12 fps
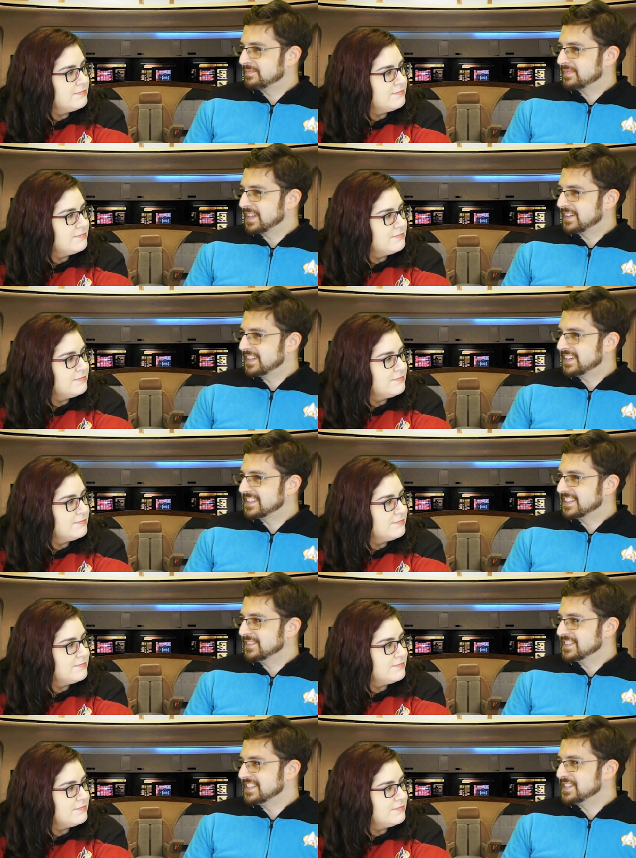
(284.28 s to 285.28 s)
Speaker 1: I don't think
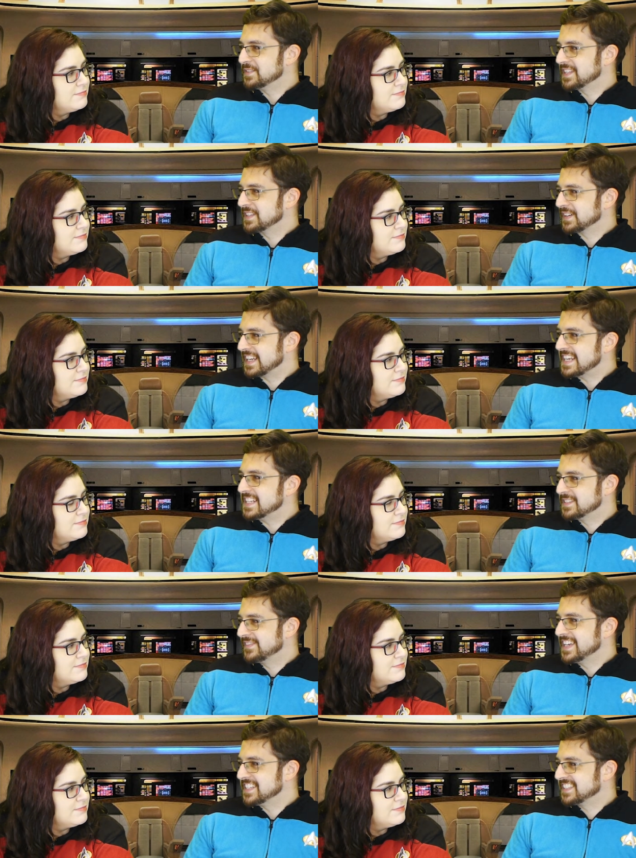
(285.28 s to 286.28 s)
Speaker 2: consent was the issue. Is that they're going to eat his
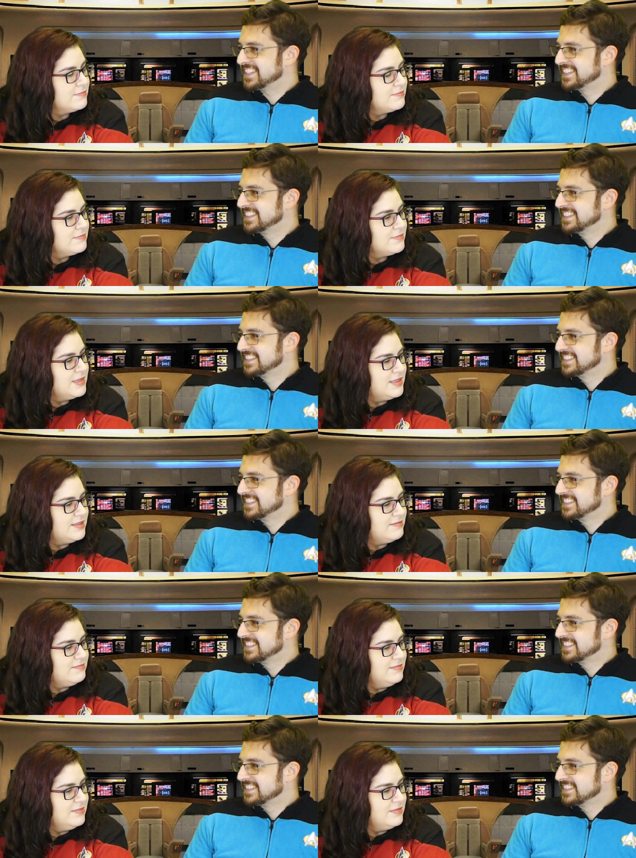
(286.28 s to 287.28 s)
face?
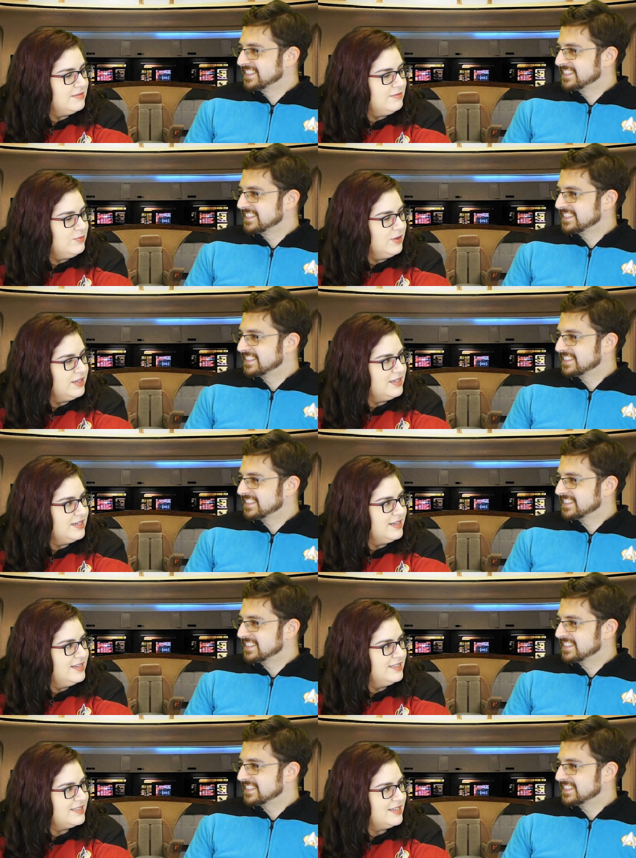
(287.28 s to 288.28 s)
Speaker 1: Well, he didn't
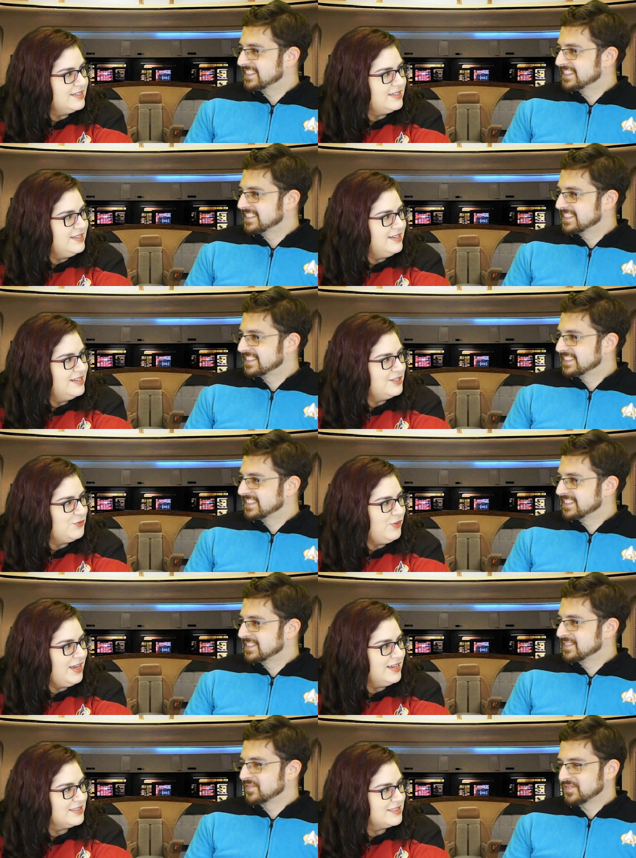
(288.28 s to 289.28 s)
consent to eat his
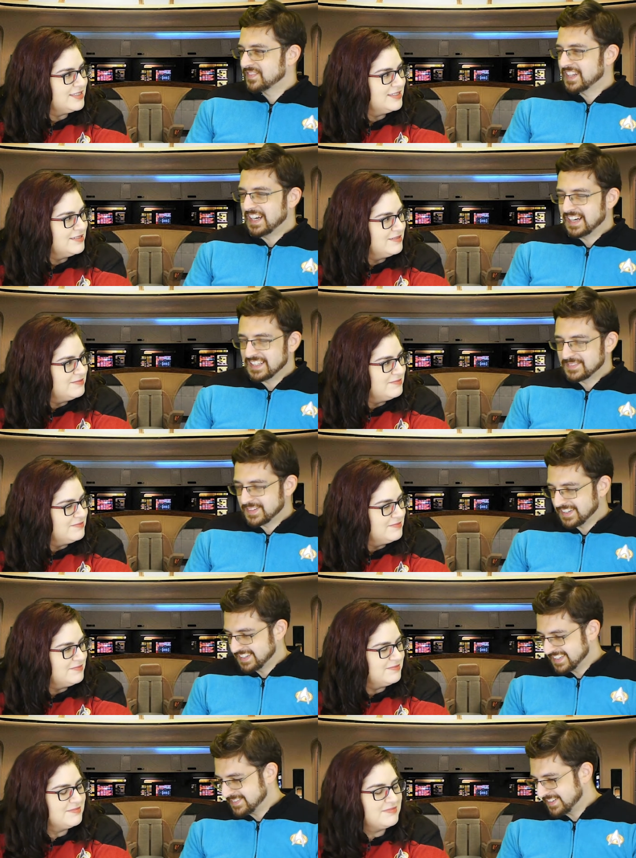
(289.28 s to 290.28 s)
face. Ah, that's
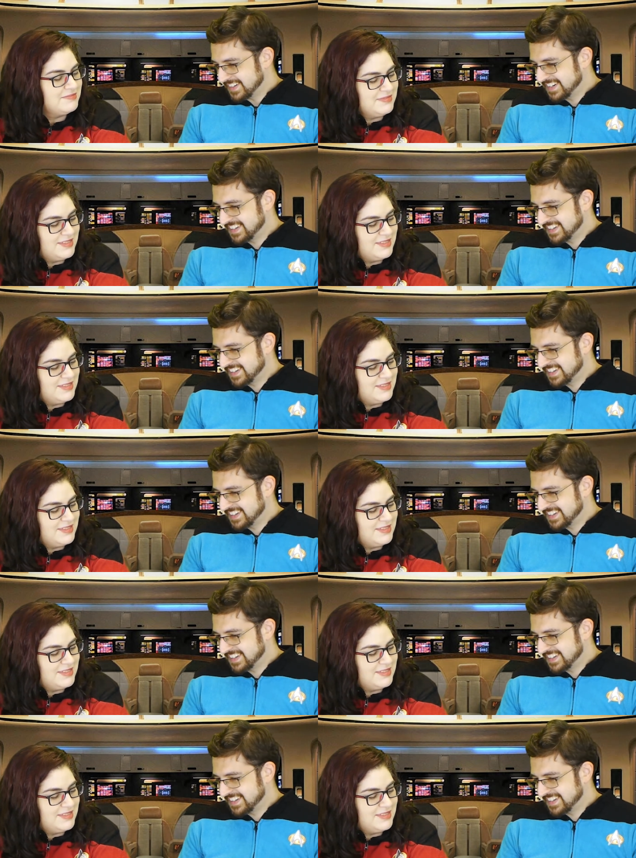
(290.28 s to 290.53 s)
fair.
Speaker 2: That's mm. fair.